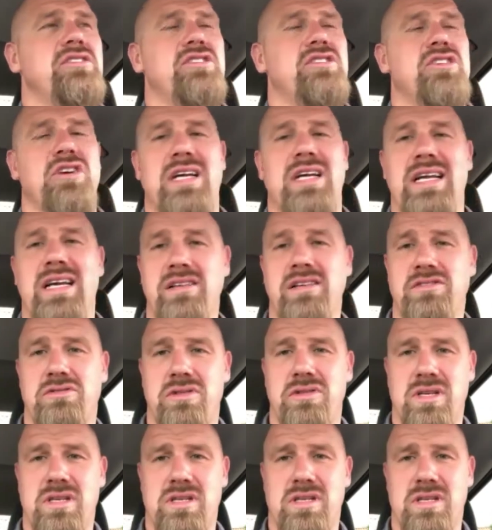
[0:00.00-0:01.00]
took an
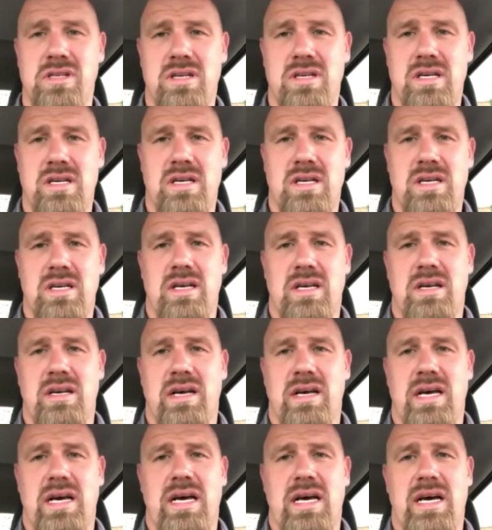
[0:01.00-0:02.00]
interest,
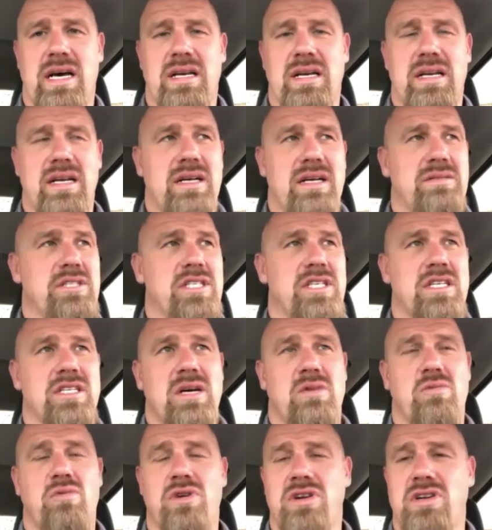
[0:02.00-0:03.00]
and uh, just
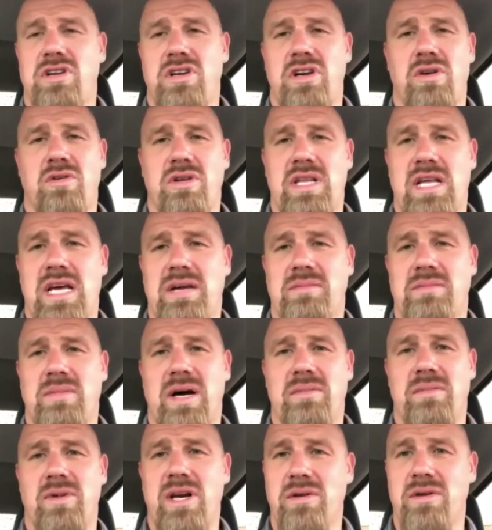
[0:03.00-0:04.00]
because I wanted to know what the heck
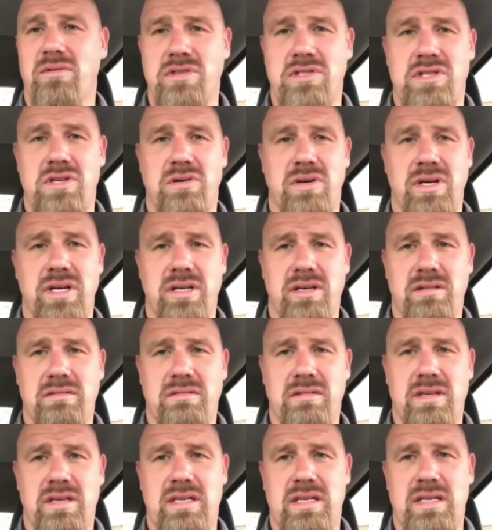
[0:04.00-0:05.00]
my money was doing
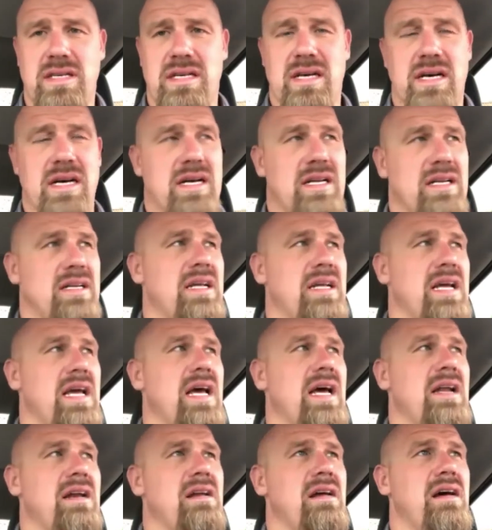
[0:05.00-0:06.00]
and
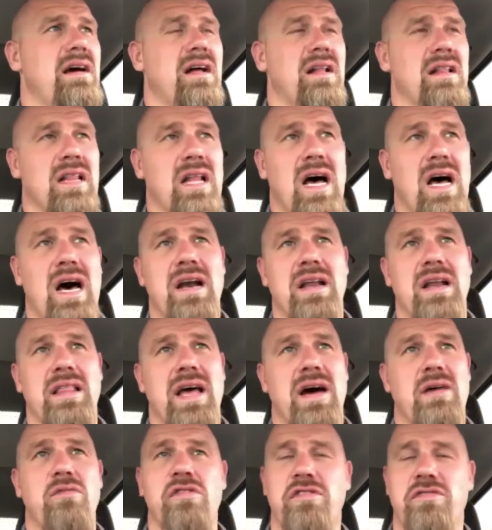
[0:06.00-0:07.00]
and a lot of
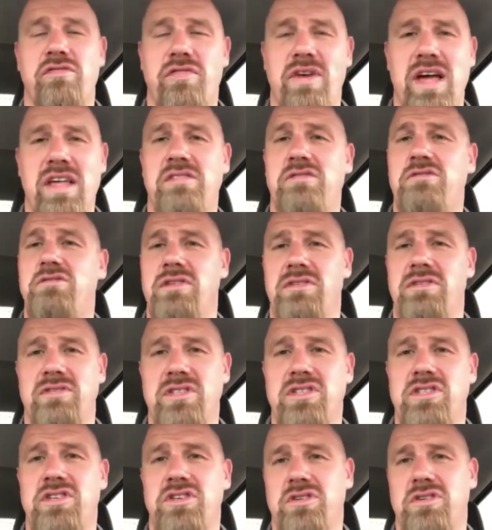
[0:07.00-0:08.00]
that was faith
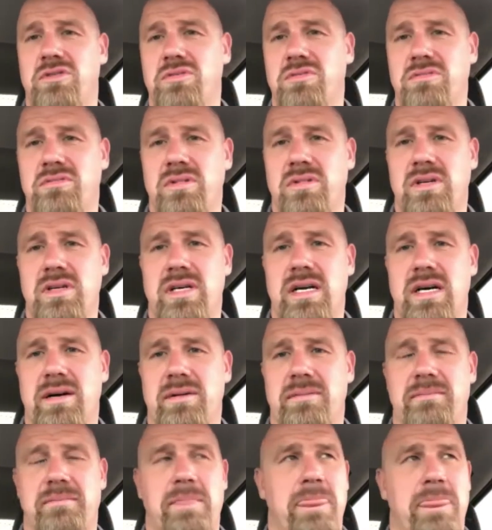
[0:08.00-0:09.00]
driven too.
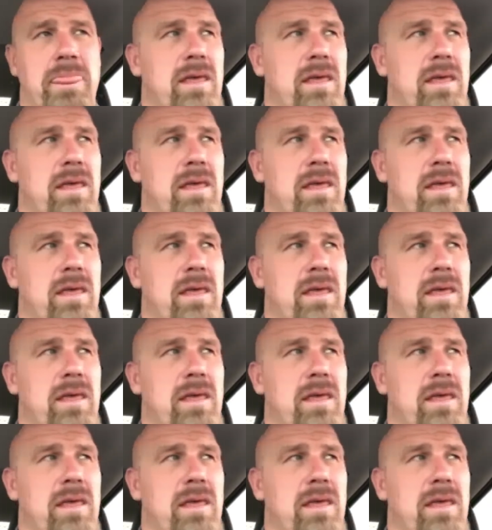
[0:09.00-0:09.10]
Um,